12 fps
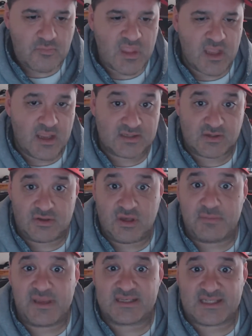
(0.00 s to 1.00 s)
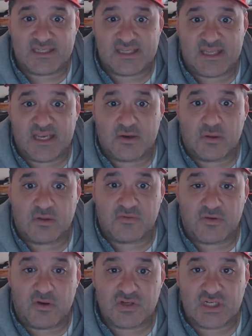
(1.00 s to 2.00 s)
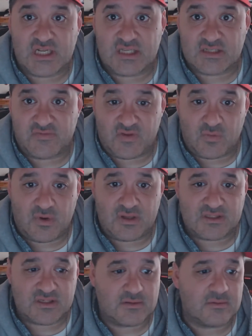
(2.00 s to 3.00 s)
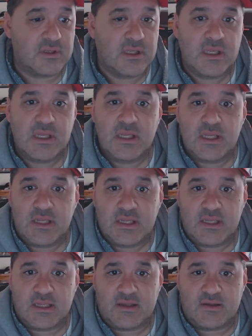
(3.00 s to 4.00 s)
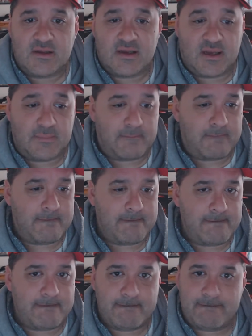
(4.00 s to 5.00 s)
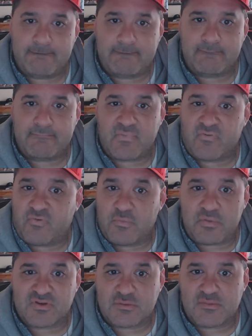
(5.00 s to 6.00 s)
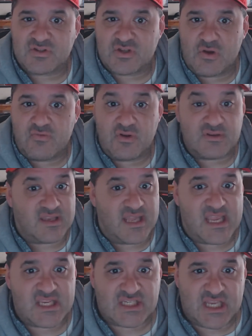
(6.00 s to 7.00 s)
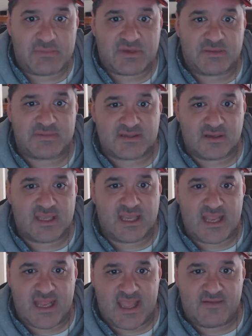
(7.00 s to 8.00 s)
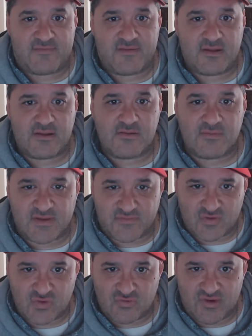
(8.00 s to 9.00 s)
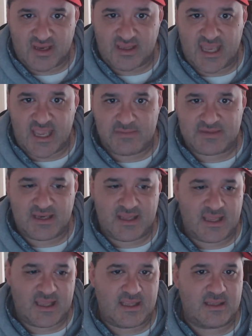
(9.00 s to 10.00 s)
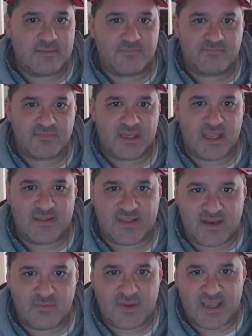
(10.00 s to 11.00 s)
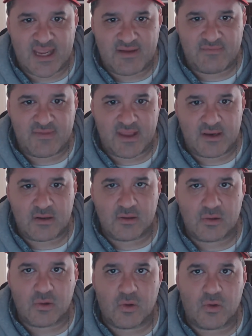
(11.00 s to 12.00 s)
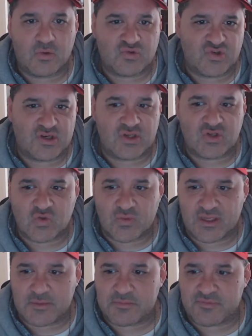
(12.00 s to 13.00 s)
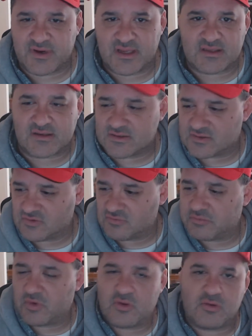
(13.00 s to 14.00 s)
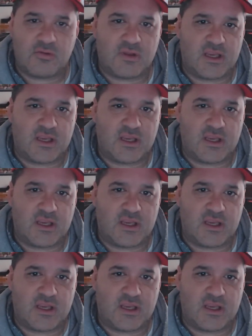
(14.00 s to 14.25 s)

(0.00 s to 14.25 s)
So you could be a season ticket holder for $100 if you want. So, uh, football's almost over. Today is Championship Sunday in the NFL. We have two great games today, and then we have that long dreaded 2-week break to the Super Bowl.